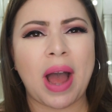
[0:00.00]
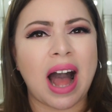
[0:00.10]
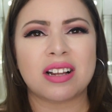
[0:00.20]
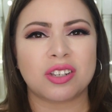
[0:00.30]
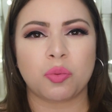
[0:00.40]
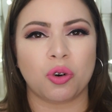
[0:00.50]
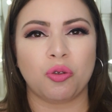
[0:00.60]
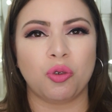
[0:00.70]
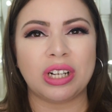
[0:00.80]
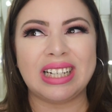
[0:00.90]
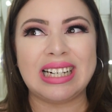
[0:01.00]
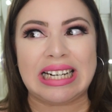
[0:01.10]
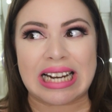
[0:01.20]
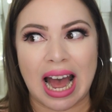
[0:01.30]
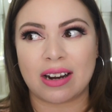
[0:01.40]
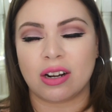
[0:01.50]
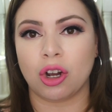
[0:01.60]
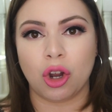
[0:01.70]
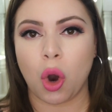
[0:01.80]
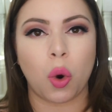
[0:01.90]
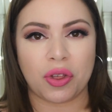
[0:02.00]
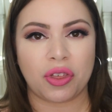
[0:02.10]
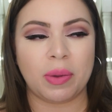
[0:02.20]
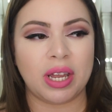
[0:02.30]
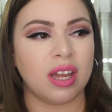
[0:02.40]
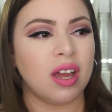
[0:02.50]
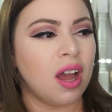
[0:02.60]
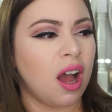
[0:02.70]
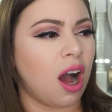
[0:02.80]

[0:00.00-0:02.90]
palettes were really not a go with me.